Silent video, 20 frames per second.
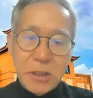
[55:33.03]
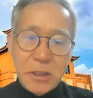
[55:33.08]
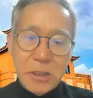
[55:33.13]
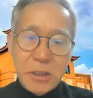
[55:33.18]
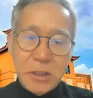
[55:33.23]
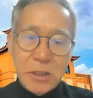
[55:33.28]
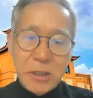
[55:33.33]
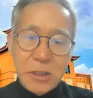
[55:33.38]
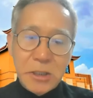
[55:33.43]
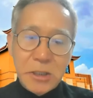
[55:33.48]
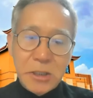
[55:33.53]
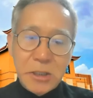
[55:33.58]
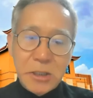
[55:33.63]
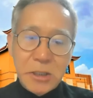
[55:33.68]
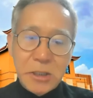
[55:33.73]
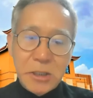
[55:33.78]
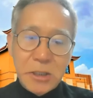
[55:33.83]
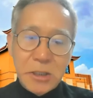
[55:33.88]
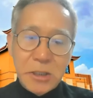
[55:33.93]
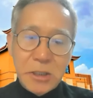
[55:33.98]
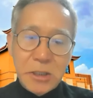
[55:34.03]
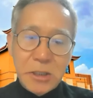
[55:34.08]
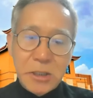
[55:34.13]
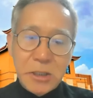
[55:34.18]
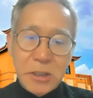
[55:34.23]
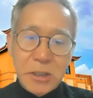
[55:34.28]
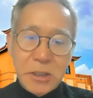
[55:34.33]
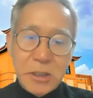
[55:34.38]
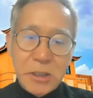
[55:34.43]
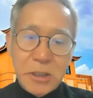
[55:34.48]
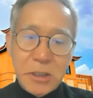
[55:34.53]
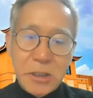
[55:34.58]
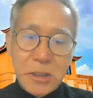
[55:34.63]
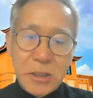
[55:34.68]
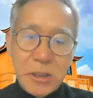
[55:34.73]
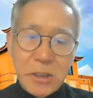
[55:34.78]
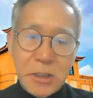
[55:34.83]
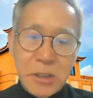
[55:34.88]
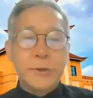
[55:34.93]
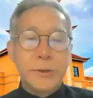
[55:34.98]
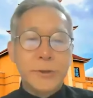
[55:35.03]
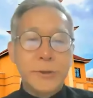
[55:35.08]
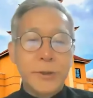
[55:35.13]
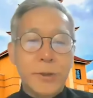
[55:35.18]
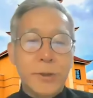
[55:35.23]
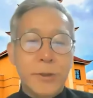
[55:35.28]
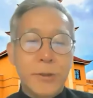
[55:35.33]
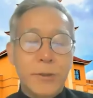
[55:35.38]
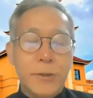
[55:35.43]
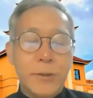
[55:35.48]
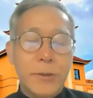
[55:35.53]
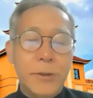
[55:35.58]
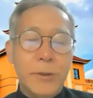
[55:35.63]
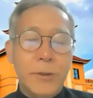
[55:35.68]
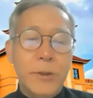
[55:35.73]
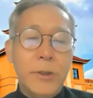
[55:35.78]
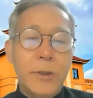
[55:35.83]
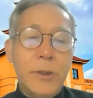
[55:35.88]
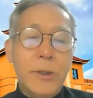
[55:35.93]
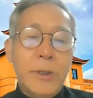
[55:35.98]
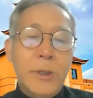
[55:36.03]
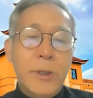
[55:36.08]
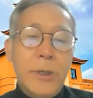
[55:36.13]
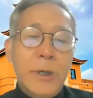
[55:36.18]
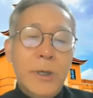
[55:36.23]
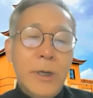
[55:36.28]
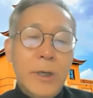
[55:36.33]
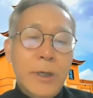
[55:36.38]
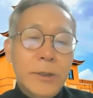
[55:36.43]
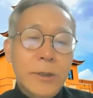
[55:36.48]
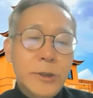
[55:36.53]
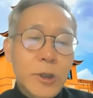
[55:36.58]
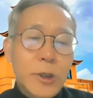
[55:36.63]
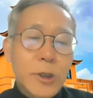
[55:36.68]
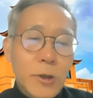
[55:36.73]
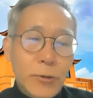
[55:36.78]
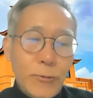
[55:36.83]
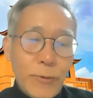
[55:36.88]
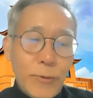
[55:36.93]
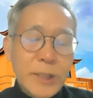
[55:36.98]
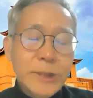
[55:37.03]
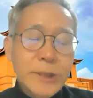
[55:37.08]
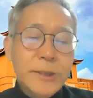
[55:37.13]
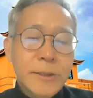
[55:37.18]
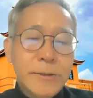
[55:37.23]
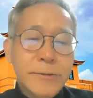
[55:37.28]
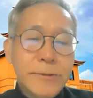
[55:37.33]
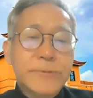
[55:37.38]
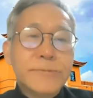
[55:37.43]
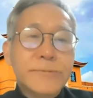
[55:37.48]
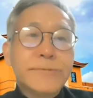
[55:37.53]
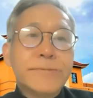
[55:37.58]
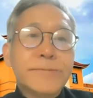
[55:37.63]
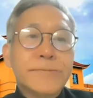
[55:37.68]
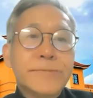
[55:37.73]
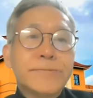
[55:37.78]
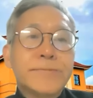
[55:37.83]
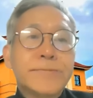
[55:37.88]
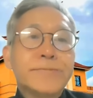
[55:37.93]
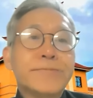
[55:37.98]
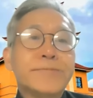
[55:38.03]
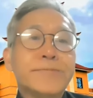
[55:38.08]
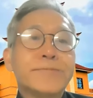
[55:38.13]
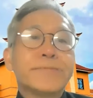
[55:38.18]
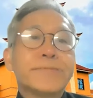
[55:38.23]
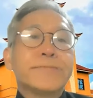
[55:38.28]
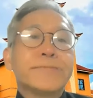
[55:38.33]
That I can think about how to respond to your question.